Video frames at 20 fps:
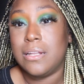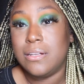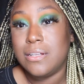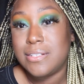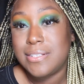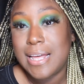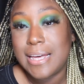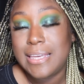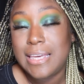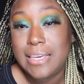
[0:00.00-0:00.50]

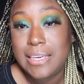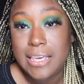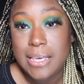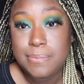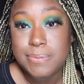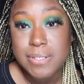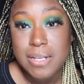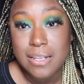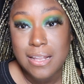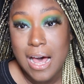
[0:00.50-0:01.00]
looks like it
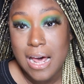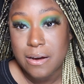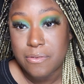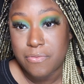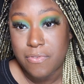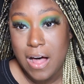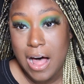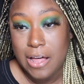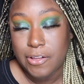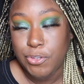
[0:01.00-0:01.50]
keeps a lot of
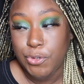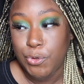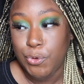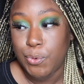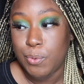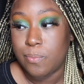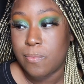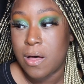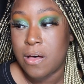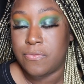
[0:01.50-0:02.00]

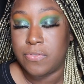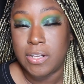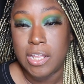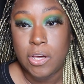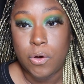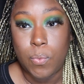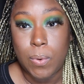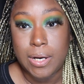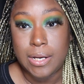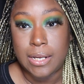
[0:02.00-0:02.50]
volume of
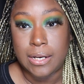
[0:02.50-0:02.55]
liquid